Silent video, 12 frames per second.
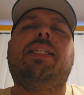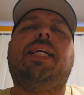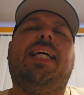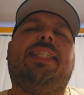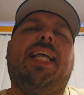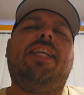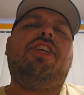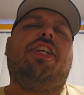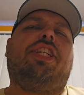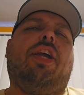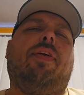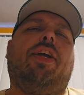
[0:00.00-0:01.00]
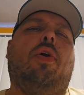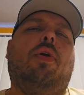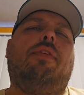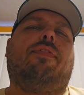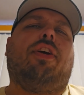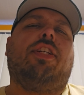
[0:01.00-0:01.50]
It tastes like cherry
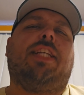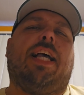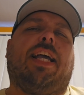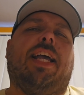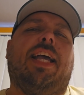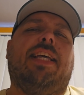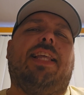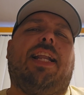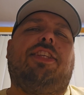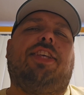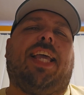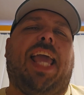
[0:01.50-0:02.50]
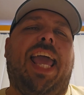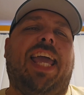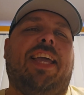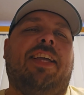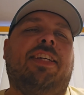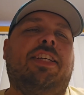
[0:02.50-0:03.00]
cola for a second. And then it's like,
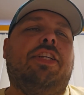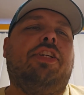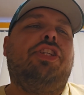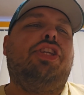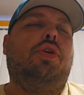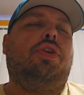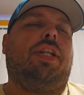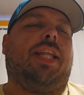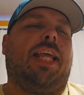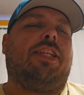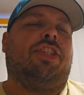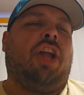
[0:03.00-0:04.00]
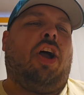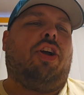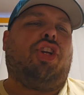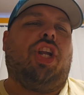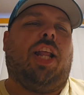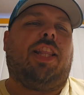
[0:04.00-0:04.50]
hey, you should taste dog
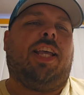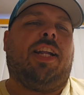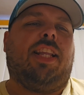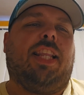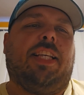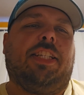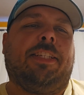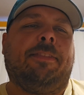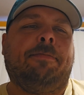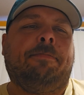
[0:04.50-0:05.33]
shit on the end of this.